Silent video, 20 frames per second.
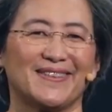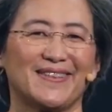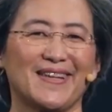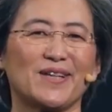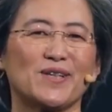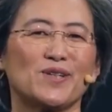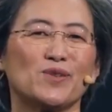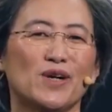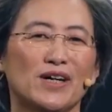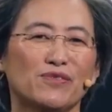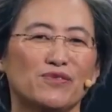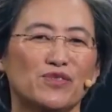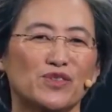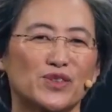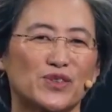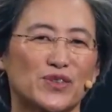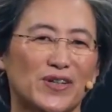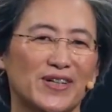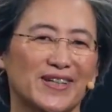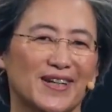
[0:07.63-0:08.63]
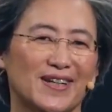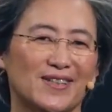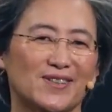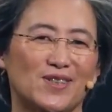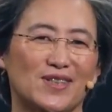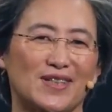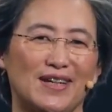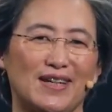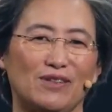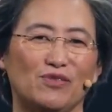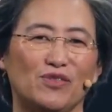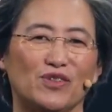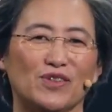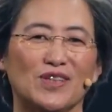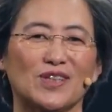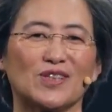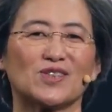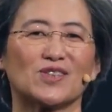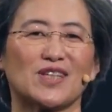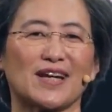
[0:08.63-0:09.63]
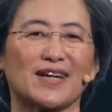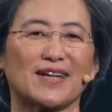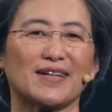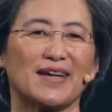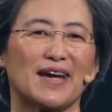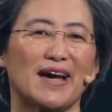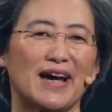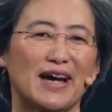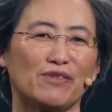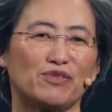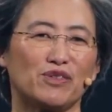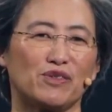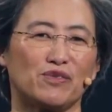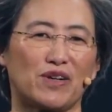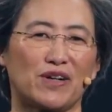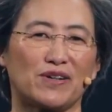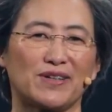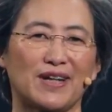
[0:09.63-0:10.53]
Thank you all for joining us today for this second half of our